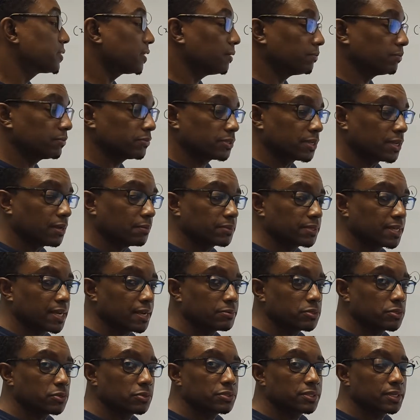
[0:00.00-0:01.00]

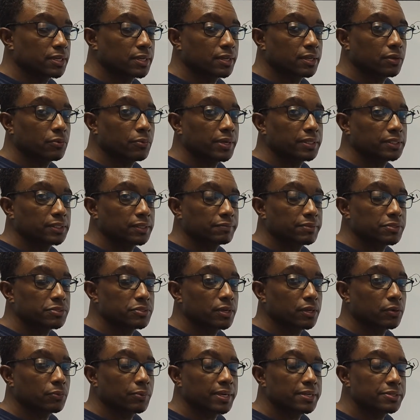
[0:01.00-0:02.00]
sometimes you see the equation of the
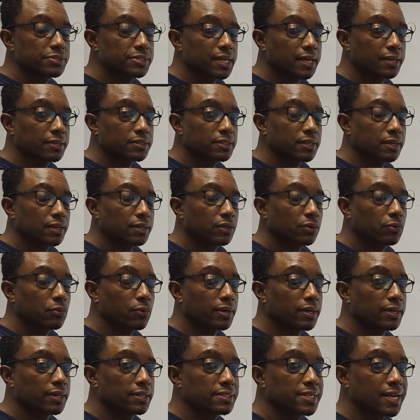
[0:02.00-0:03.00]
circle where the center, the
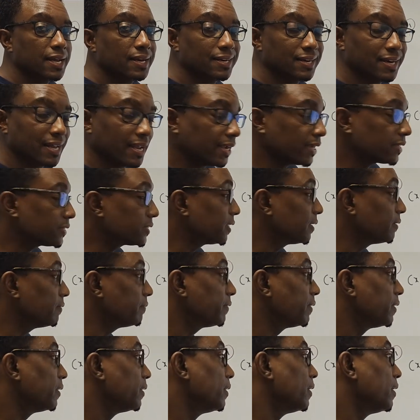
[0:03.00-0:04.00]
coordinates are
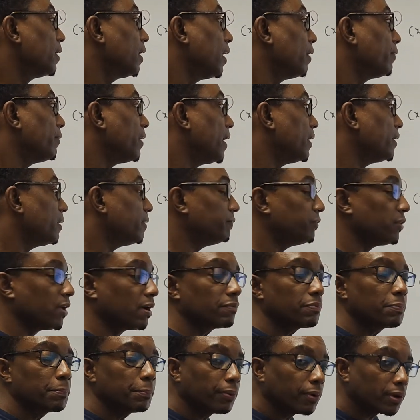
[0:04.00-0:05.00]
negative. Alright, if you
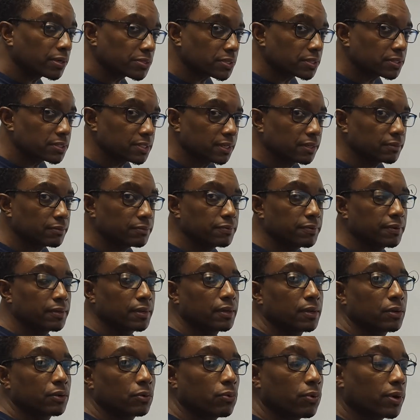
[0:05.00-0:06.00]
have
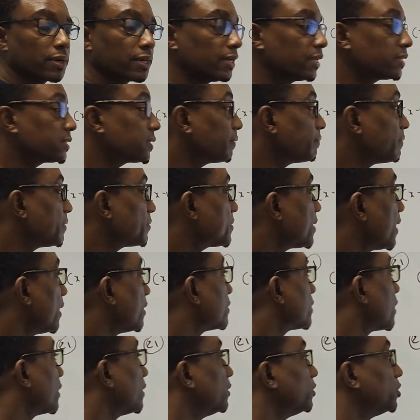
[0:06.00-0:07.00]
positive coordinates of the
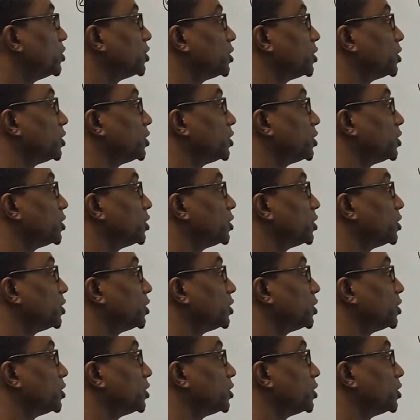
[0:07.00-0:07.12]
center, the